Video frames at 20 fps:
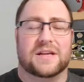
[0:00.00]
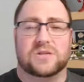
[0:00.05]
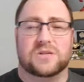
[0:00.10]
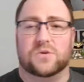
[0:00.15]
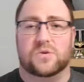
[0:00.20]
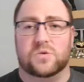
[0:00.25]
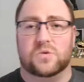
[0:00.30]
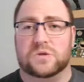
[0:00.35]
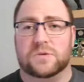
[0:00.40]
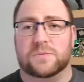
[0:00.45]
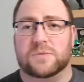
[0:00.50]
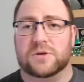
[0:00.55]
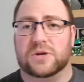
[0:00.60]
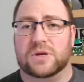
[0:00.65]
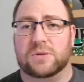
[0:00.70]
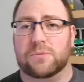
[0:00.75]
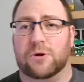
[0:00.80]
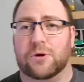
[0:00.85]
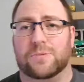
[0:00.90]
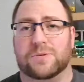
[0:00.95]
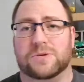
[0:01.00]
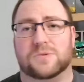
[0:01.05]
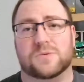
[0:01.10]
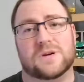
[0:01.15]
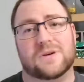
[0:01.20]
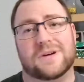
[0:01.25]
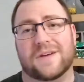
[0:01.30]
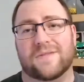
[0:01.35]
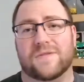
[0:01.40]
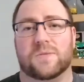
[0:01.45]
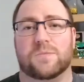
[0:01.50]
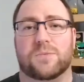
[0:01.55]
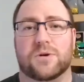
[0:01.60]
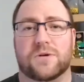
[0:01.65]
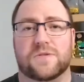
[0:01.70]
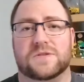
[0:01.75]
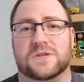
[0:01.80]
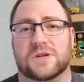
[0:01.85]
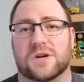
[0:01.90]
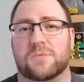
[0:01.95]
That's an awesome looking pop as well. Having
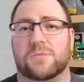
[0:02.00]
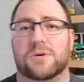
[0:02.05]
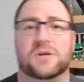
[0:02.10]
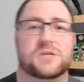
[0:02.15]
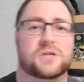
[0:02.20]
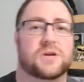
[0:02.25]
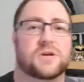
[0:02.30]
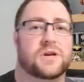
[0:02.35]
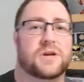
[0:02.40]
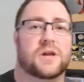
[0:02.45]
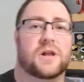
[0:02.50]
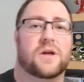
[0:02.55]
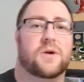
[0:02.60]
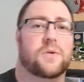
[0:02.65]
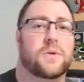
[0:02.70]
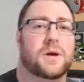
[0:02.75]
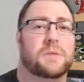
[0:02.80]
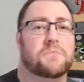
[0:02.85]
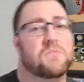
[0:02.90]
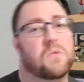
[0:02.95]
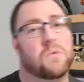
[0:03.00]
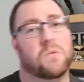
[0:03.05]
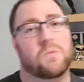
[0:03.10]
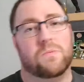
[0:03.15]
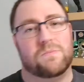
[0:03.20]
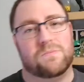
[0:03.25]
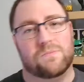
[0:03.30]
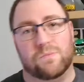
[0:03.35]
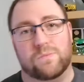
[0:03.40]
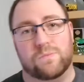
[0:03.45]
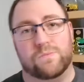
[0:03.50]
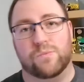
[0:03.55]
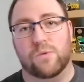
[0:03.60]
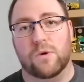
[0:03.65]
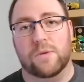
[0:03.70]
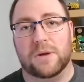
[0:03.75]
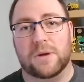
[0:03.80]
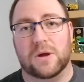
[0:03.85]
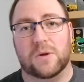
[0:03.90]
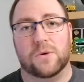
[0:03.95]
them both side by side glowing
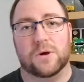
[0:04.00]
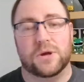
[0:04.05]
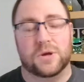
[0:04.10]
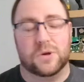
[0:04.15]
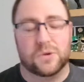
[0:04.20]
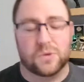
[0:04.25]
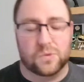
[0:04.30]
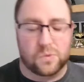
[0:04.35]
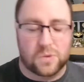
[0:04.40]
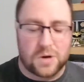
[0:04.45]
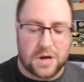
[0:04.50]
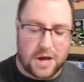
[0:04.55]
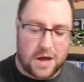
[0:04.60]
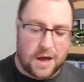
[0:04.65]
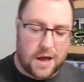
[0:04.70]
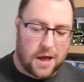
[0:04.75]
would be quite cool.